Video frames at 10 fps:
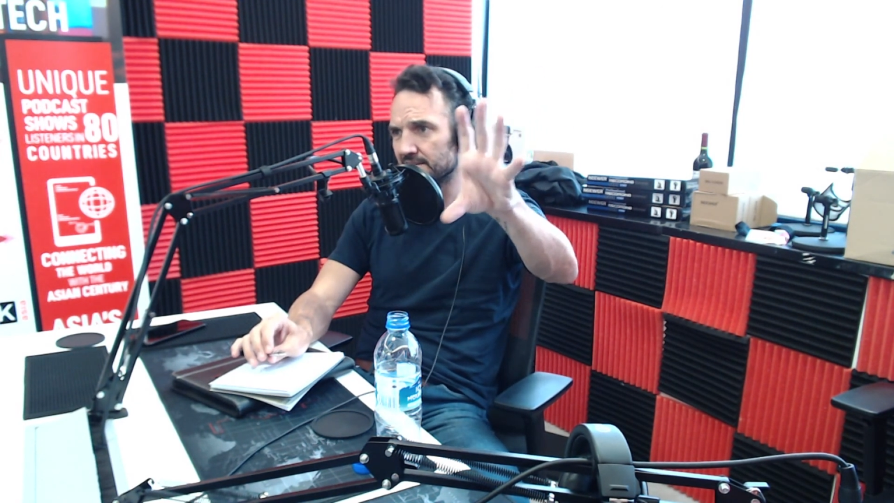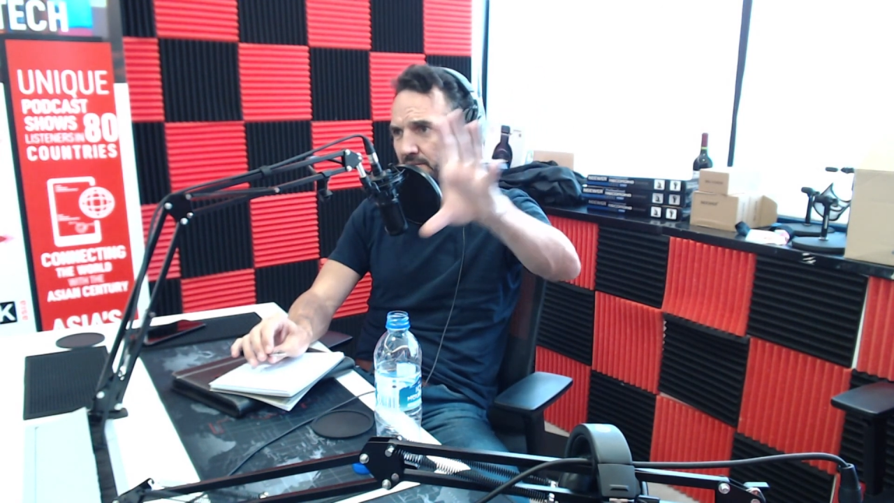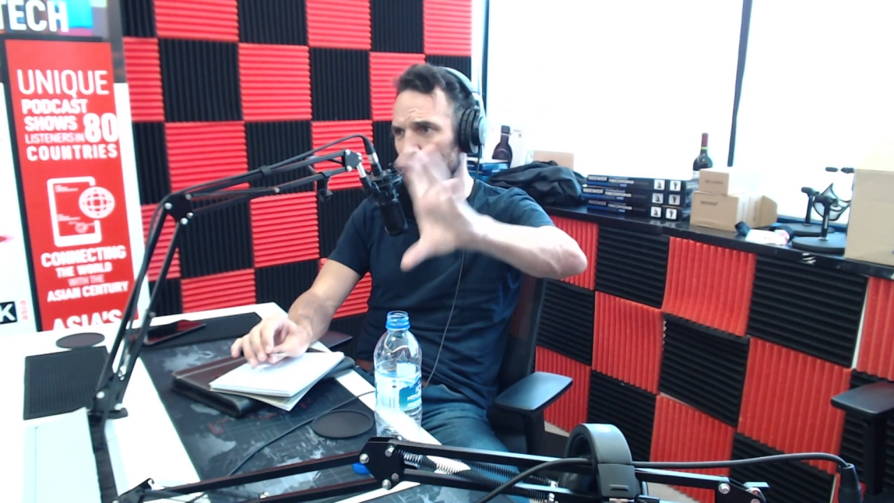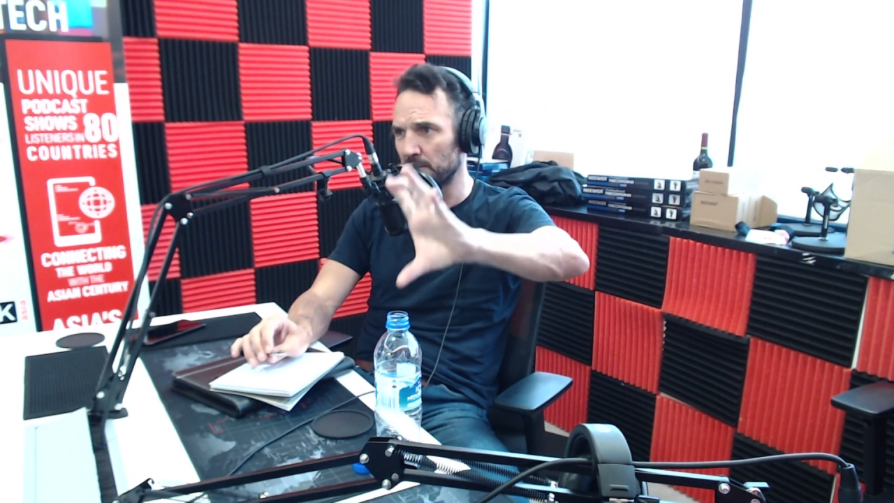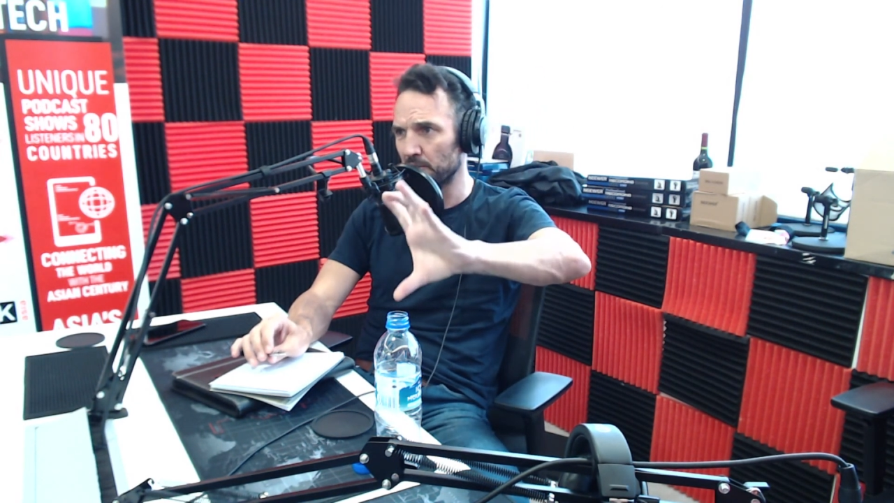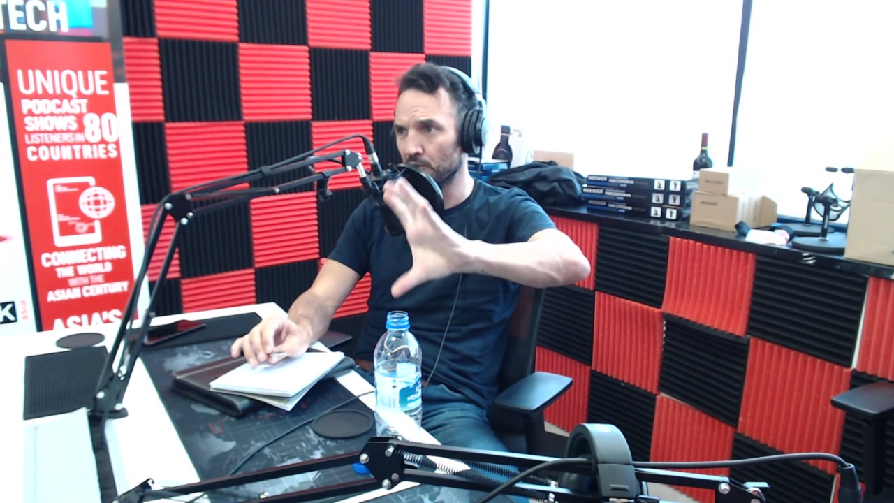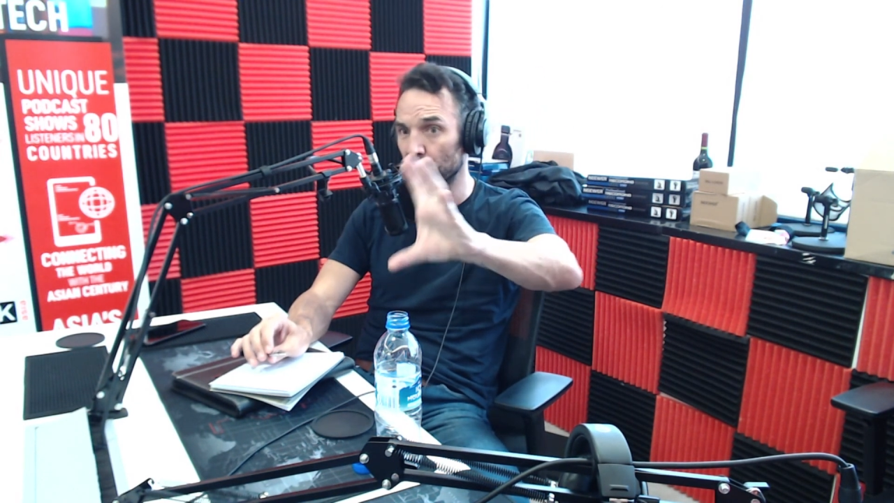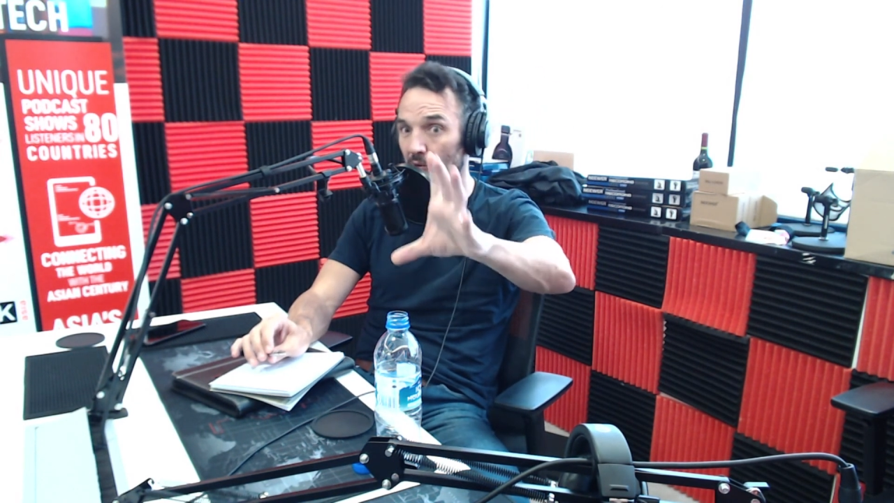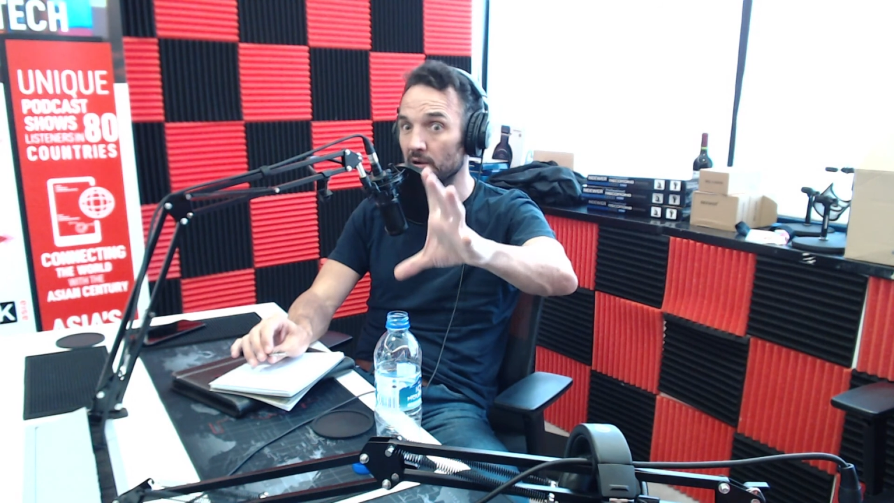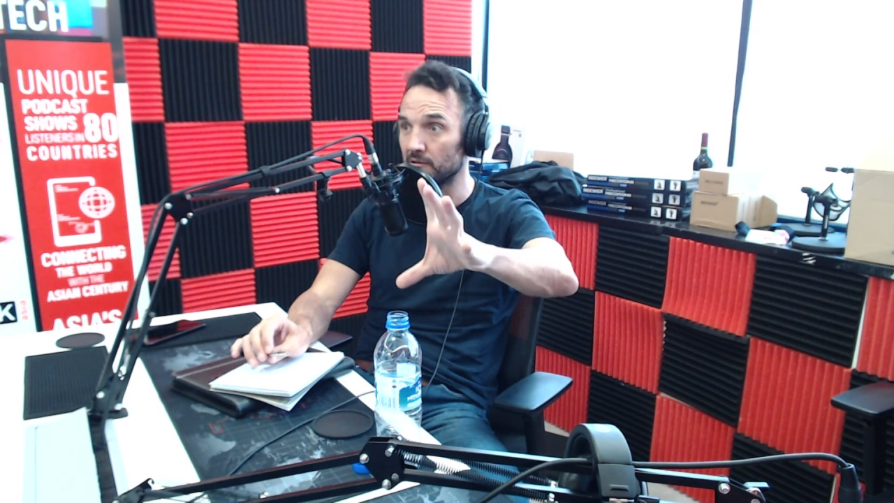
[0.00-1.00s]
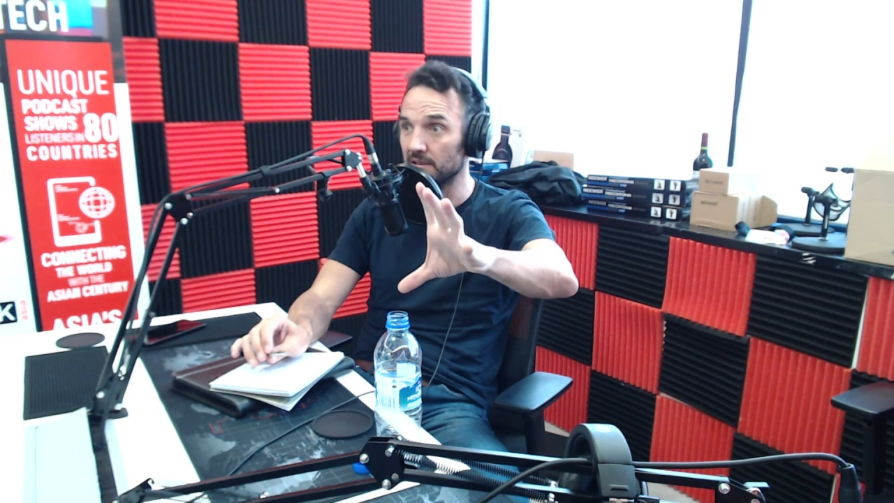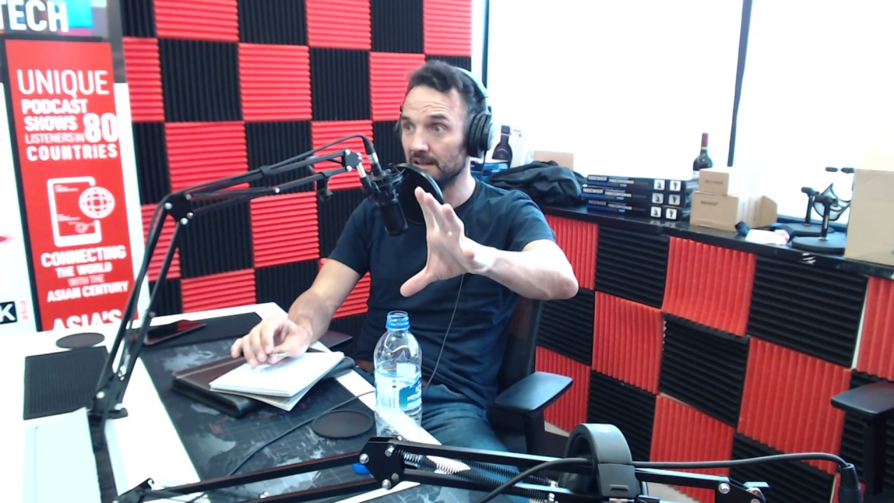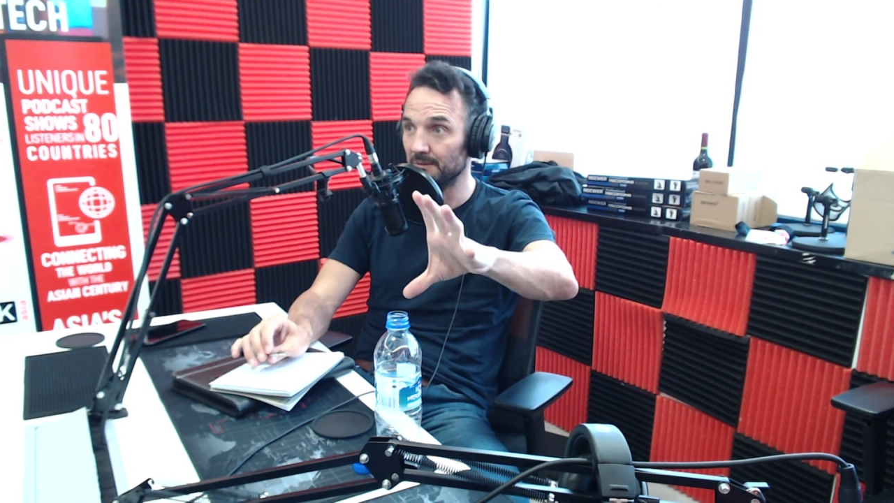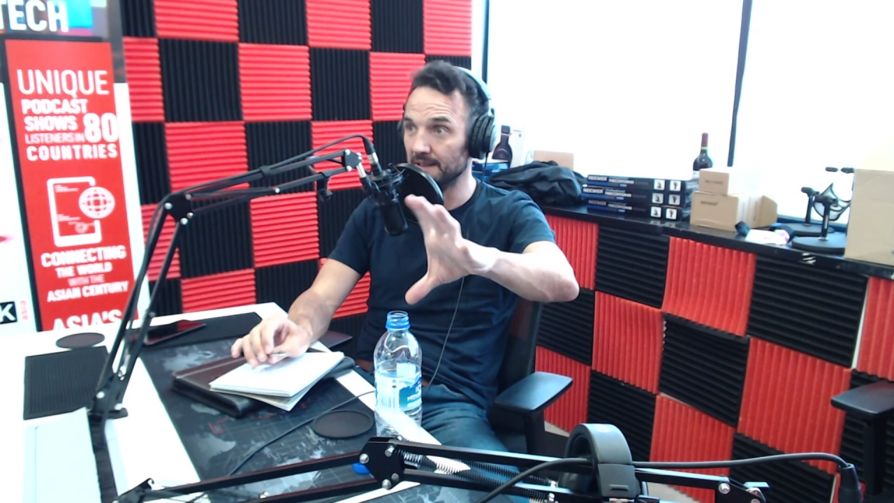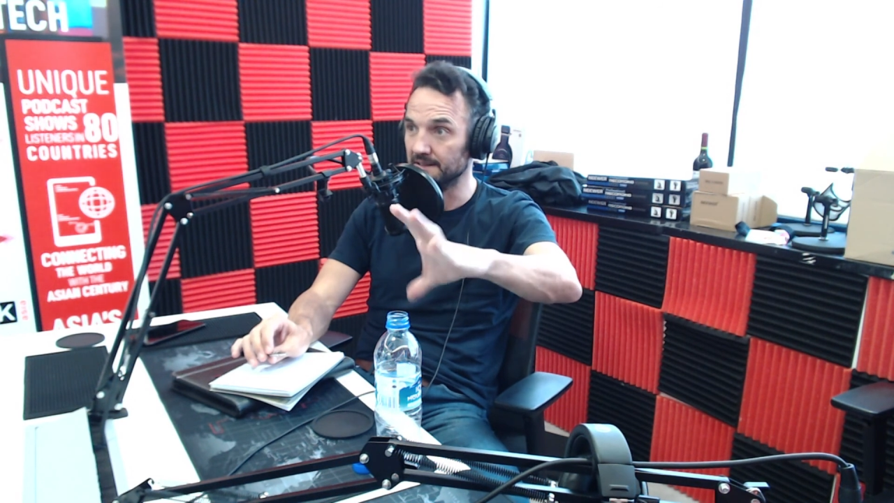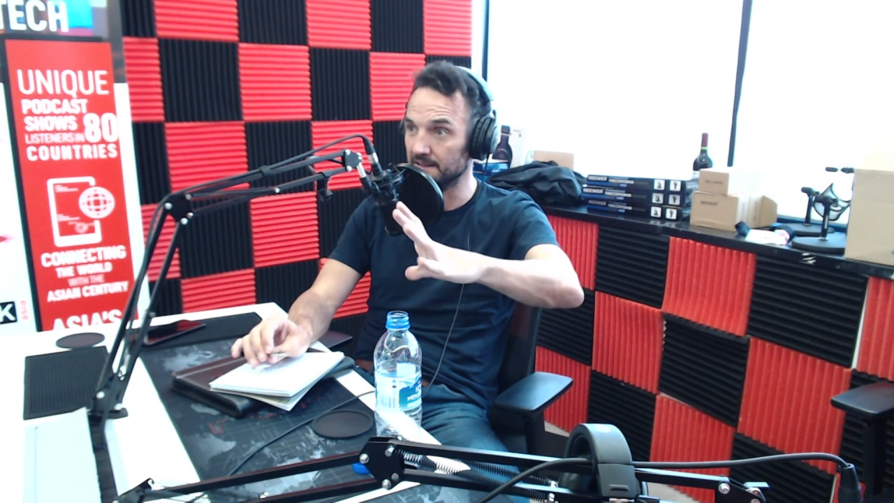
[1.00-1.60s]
and people who work on campaigns